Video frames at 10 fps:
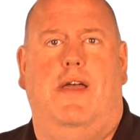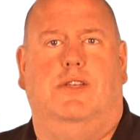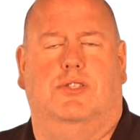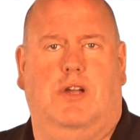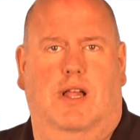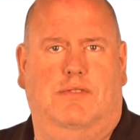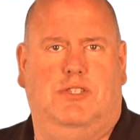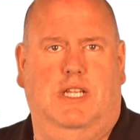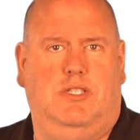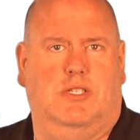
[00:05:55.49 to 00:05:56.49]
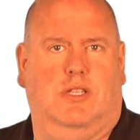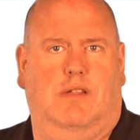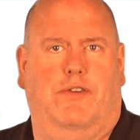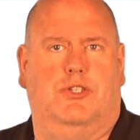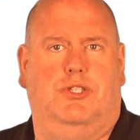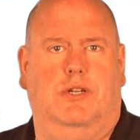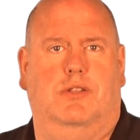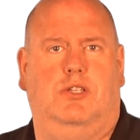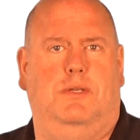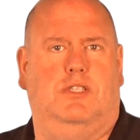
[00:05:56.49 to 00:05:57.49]
Since all of us teach this in the first year,
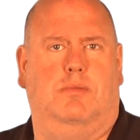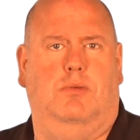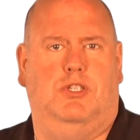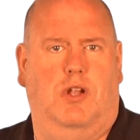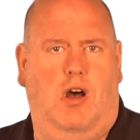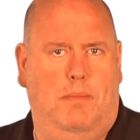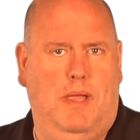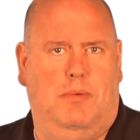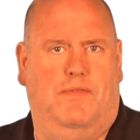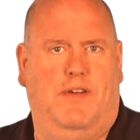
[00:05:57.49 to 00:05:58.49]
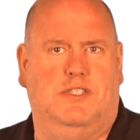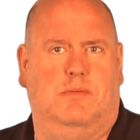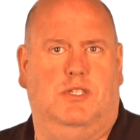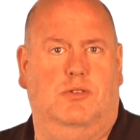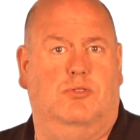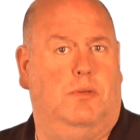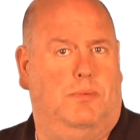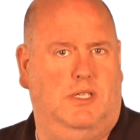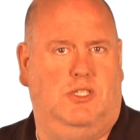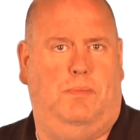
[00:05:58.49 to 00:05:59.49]
this should be something we should all be able to find some students to
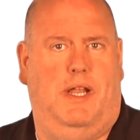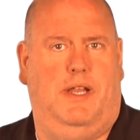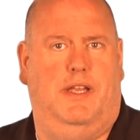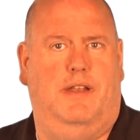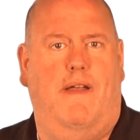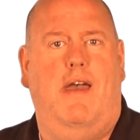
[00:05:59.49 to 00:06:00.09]
participate in.